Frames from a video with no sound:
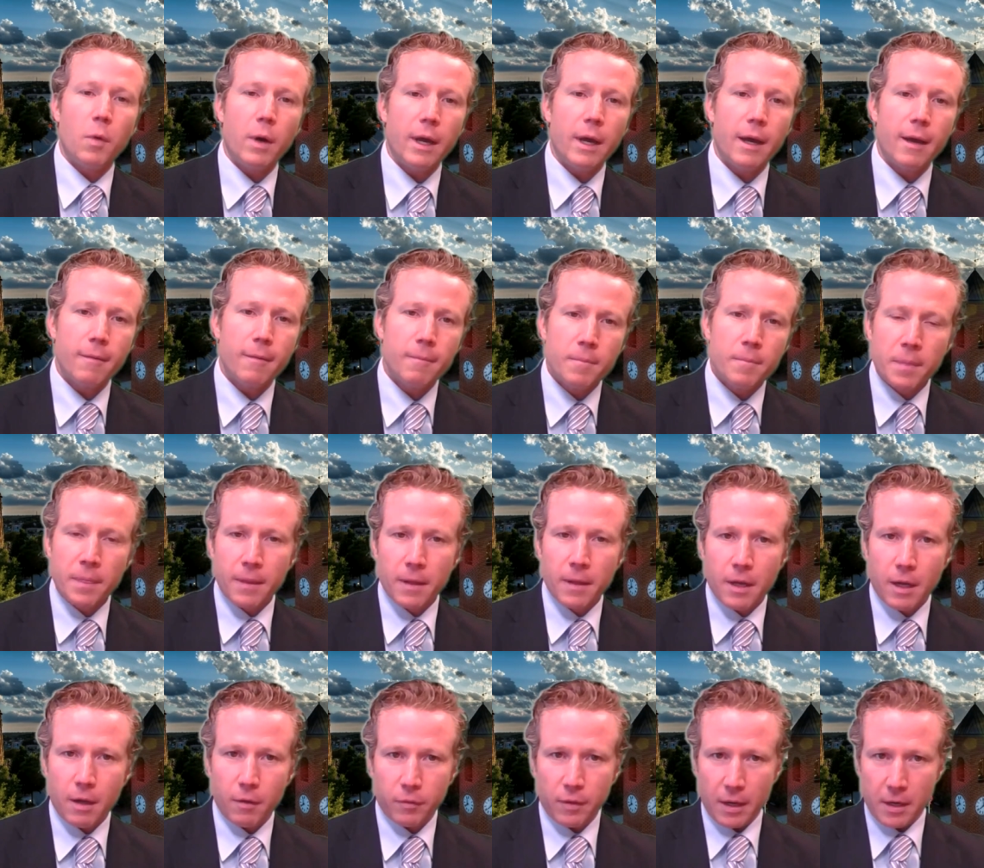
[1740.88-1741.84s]
with,
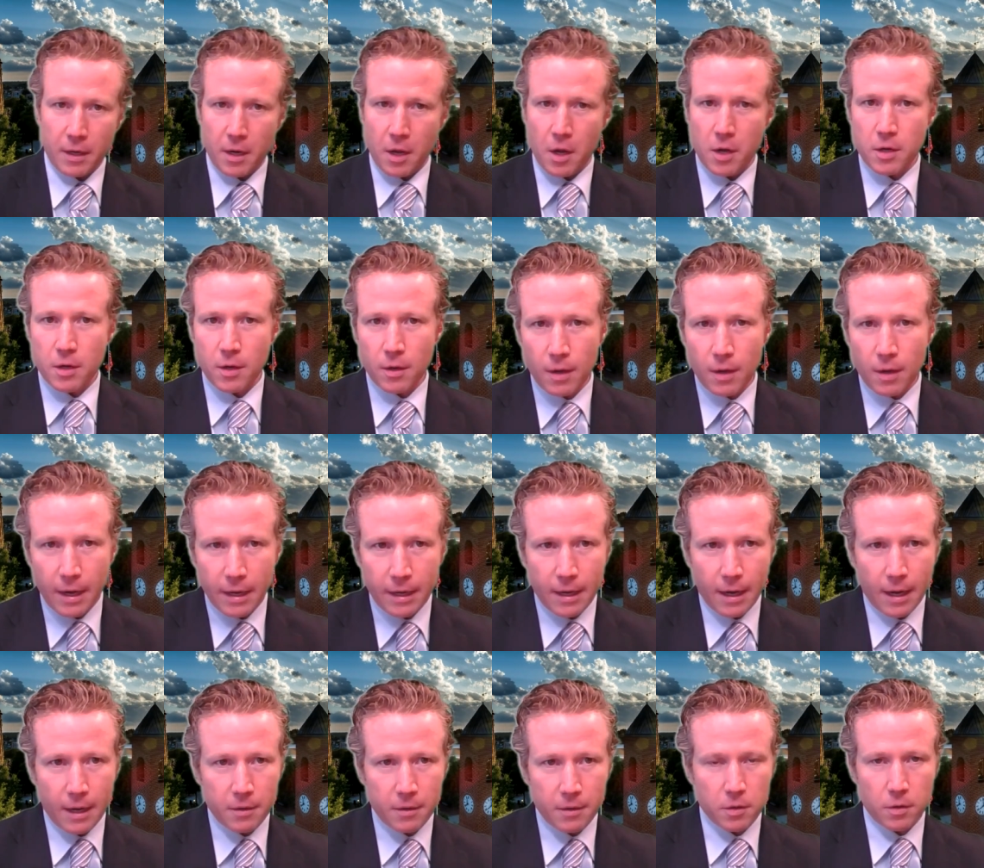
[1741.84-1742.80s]
if they know you like
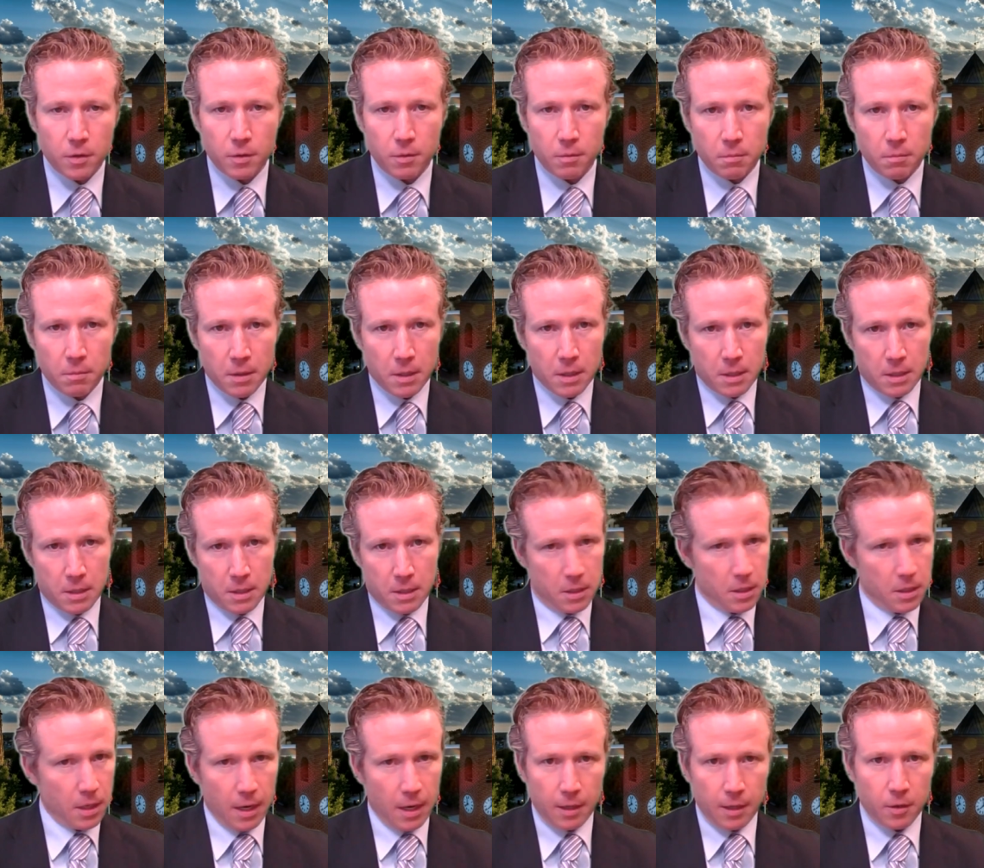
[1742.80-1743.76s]
I do,
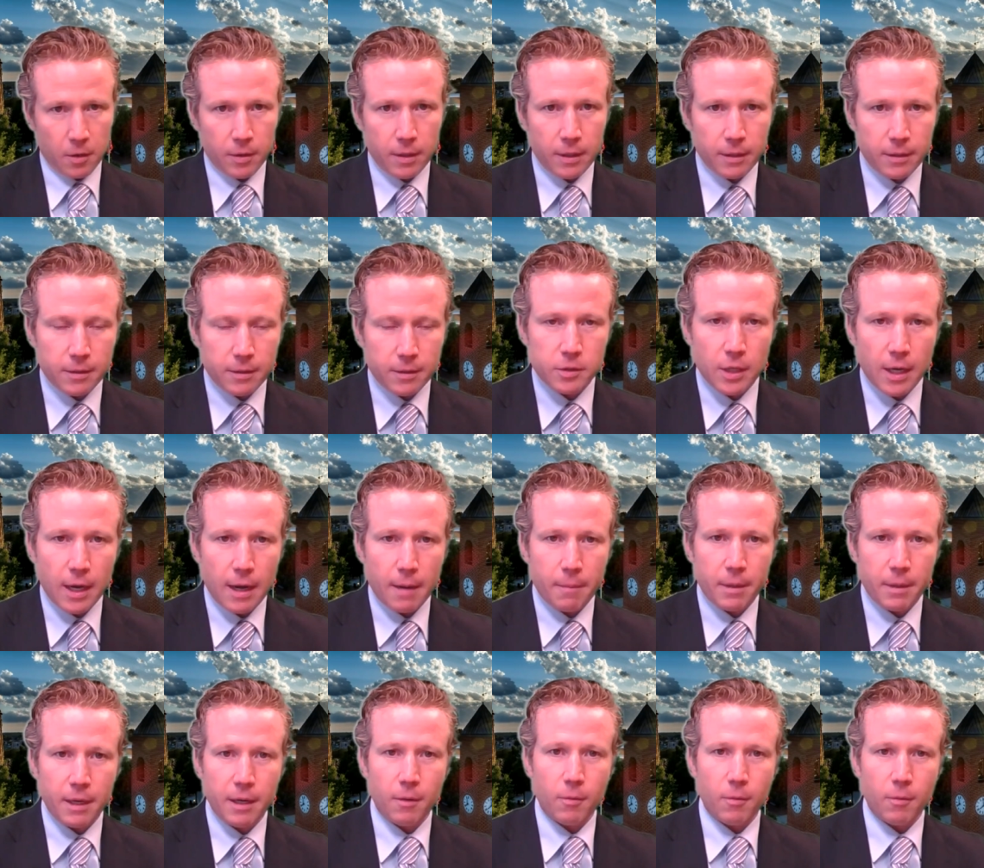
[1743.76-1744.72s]
you're not going to get the job
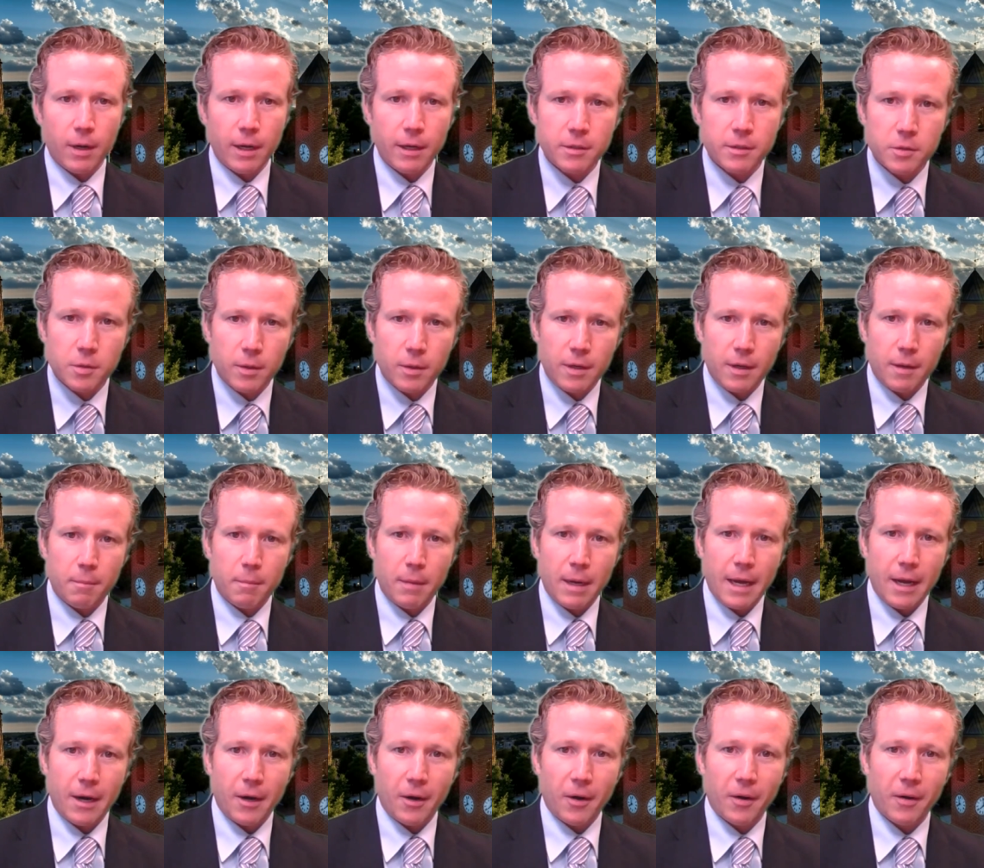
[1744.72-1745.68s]
anyway, so it doesn't
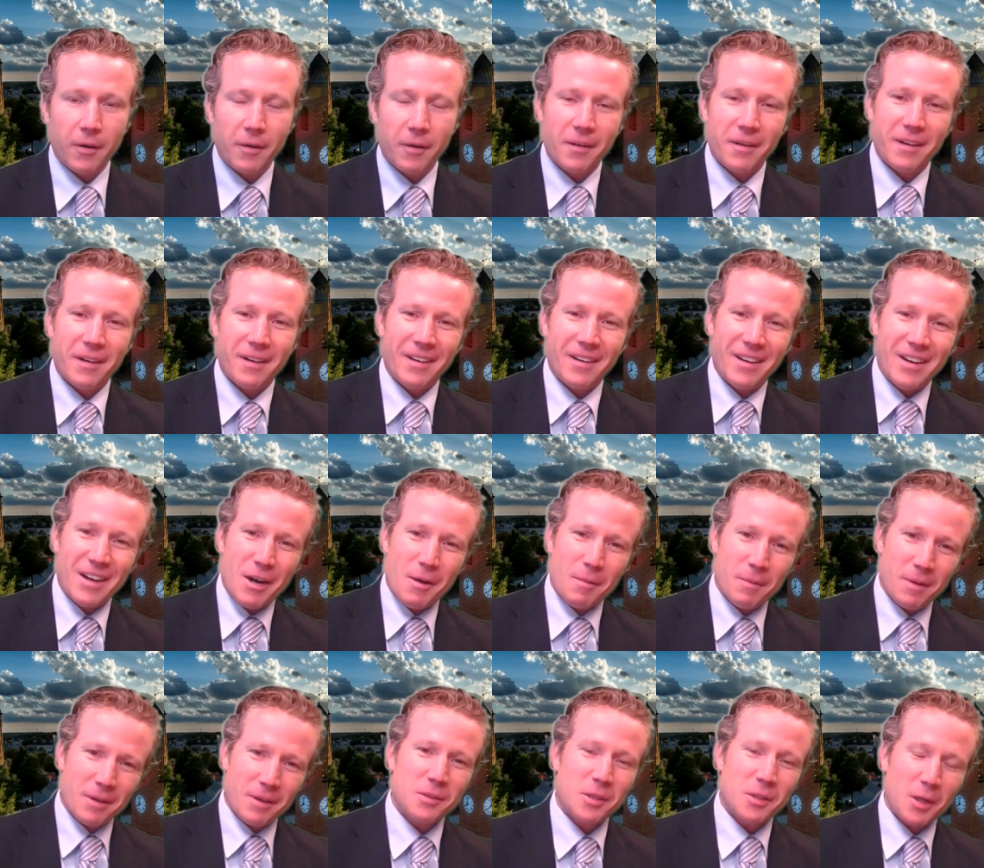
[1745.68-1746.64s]
matter. Um,
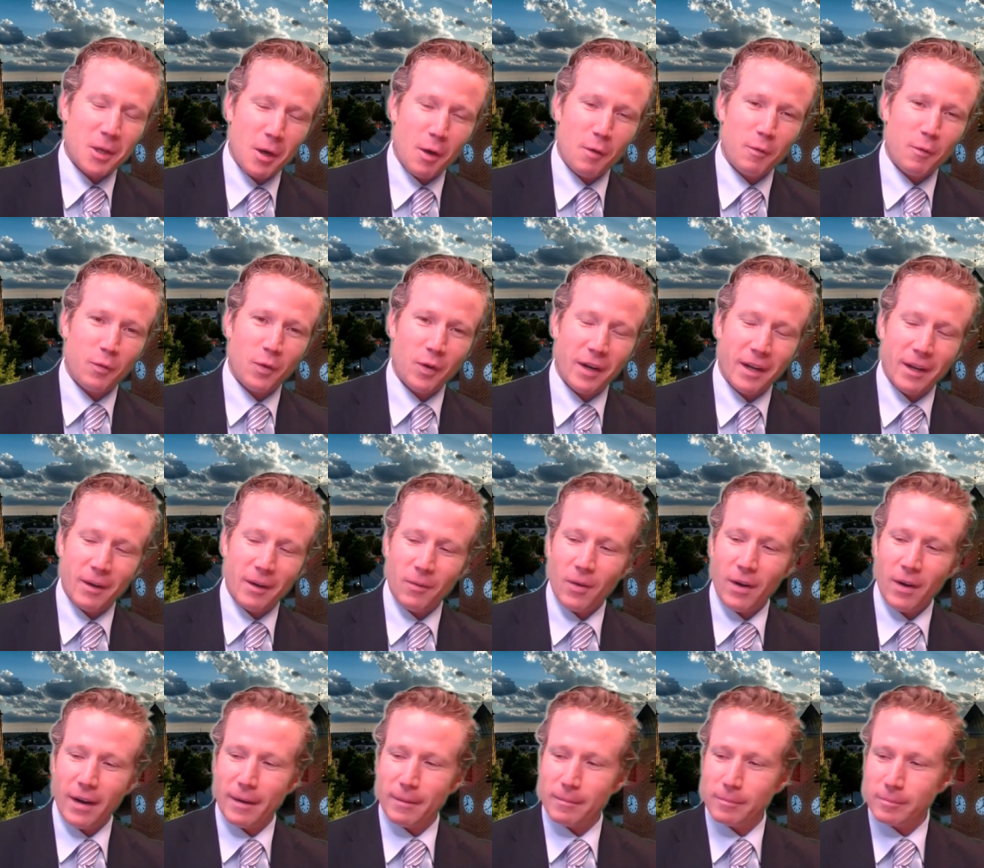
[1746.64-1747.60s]
that's a good friend,
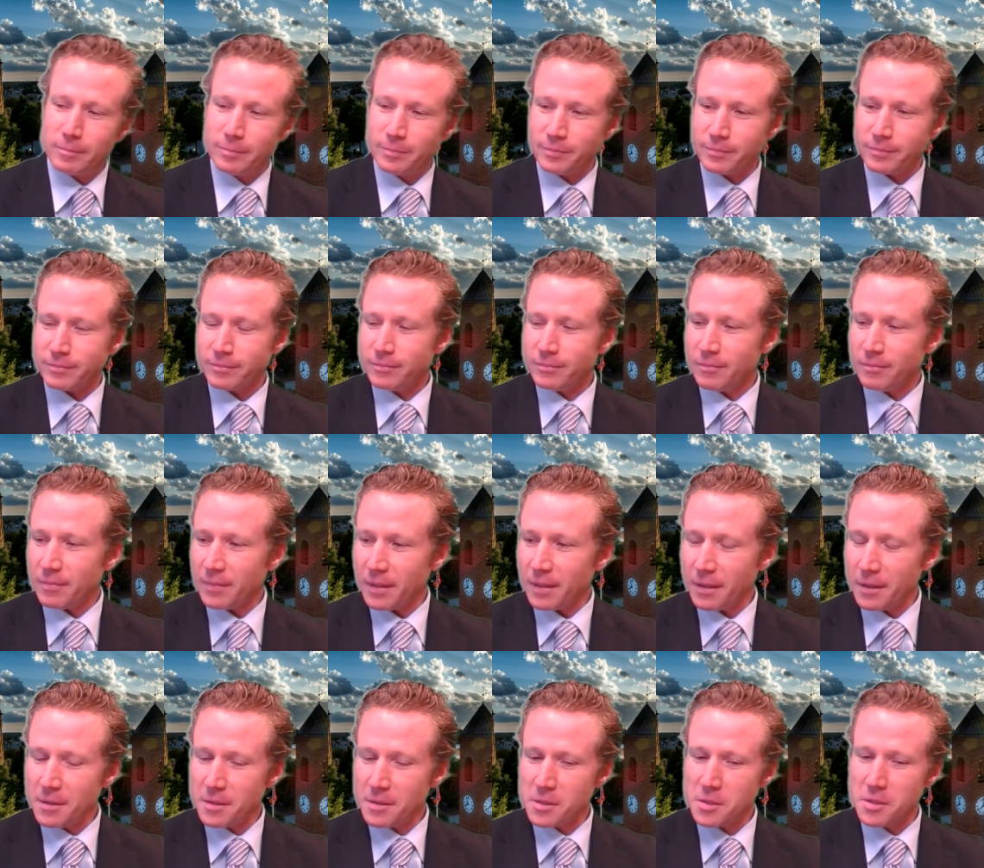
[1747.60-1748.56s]
right?
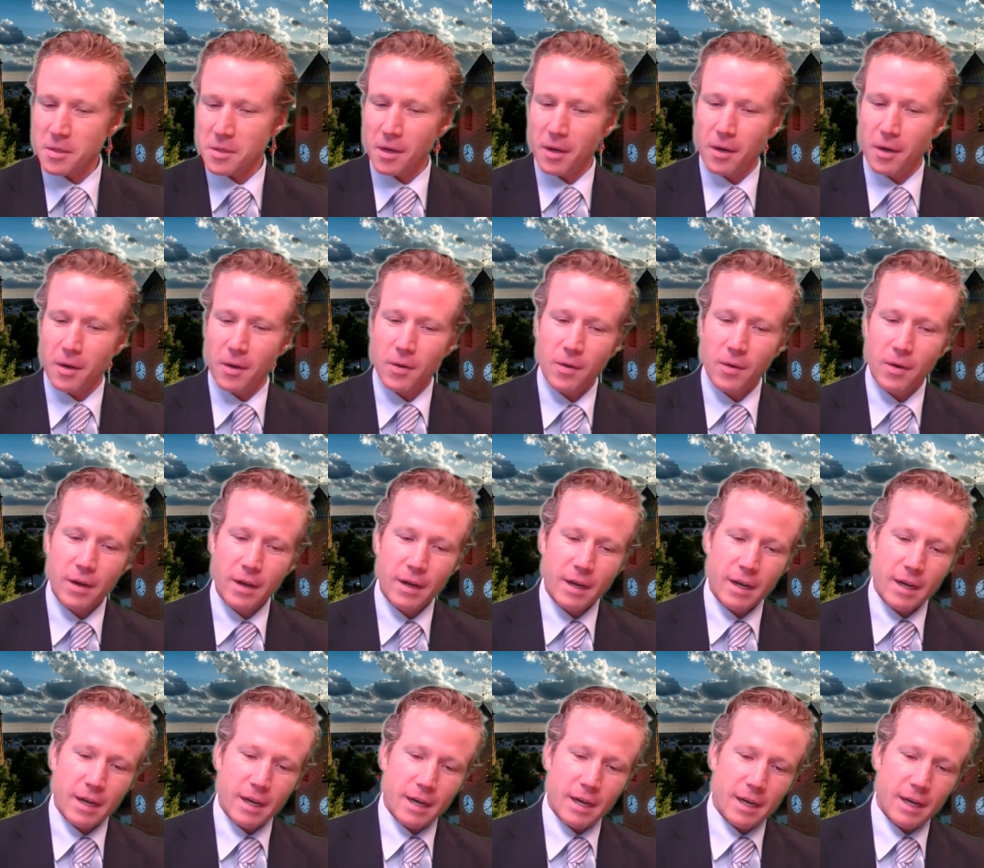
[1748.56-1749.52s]
So
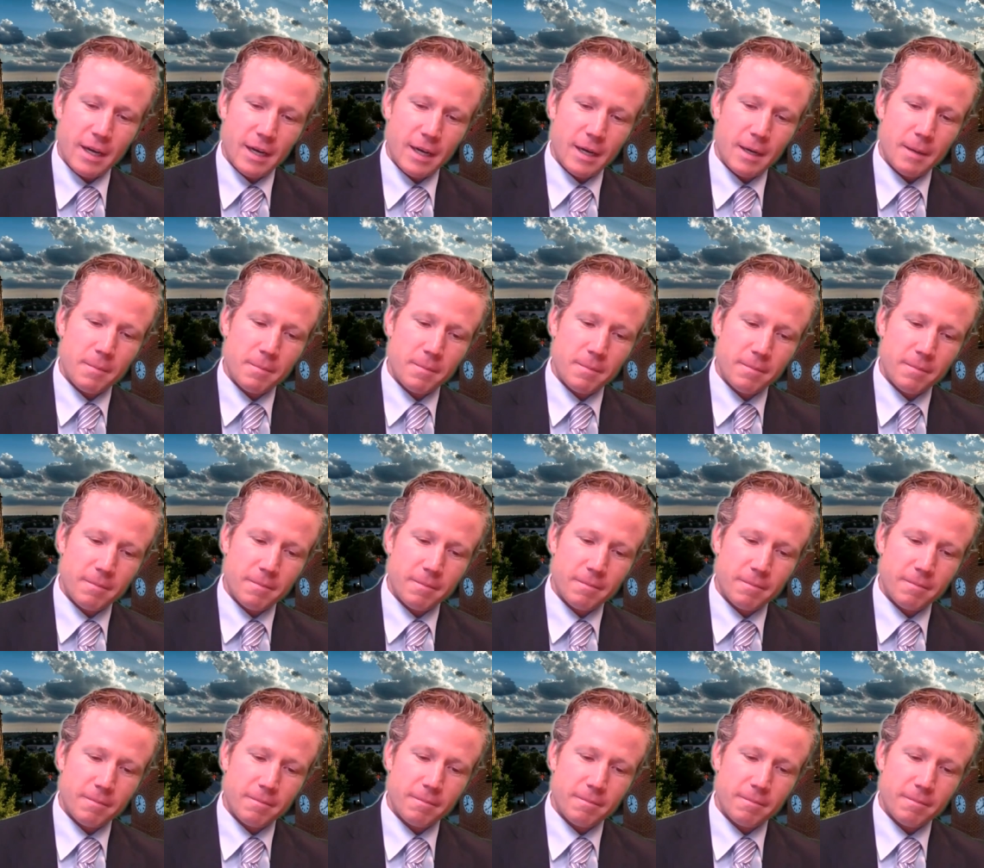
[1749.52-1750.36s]
um,